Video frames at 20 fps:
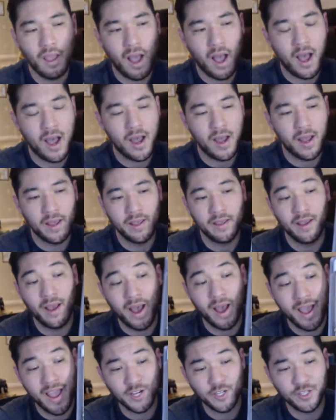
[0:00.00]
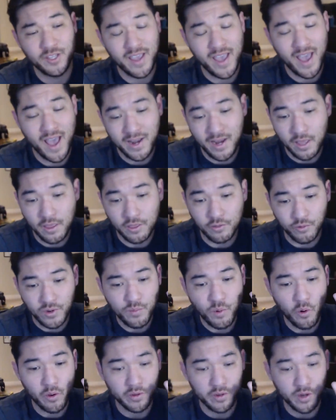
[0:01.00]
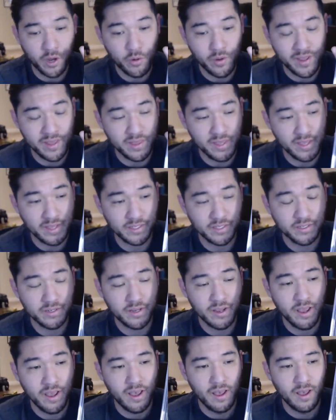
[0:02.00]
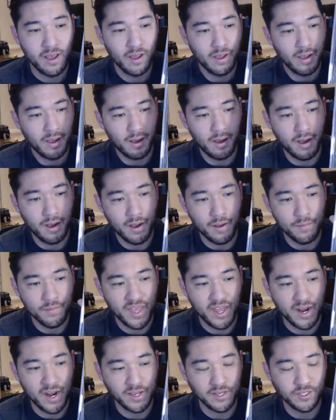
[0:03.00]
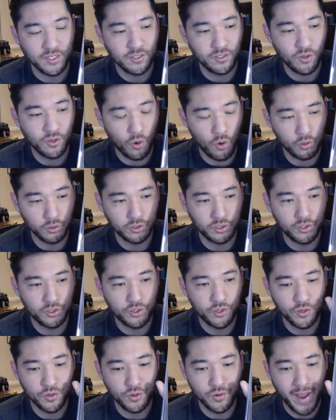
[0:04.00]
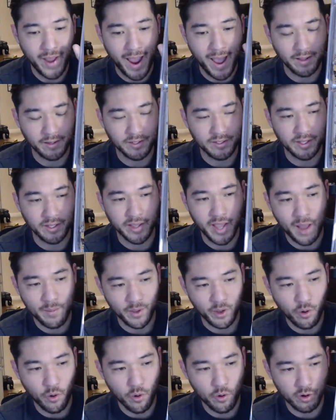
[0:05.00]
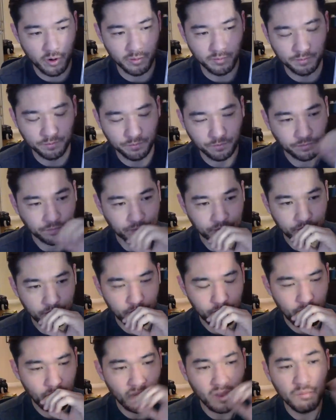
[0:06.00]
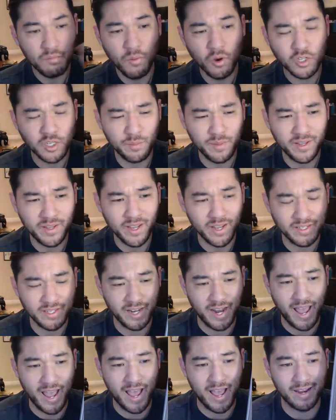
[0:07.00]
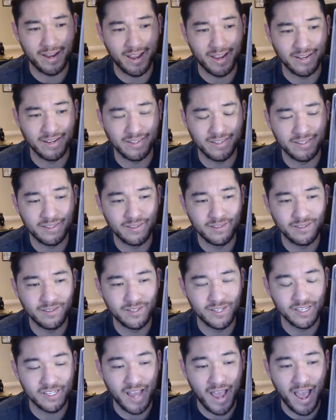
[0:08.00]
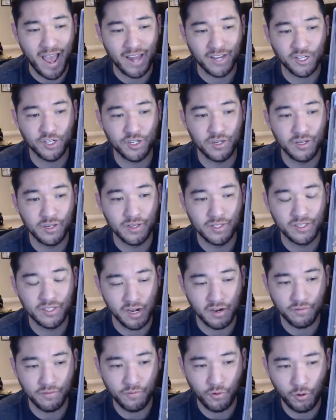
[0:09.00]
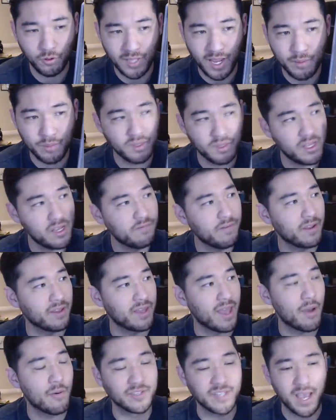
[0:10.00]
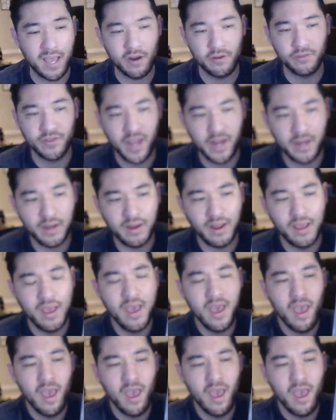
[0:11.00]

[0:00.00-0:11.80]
I actually had a 3.0 in this that I sold to Alex the Comic Hoarder, mostly because it had a detached centerfold, I believe, and that was annotated.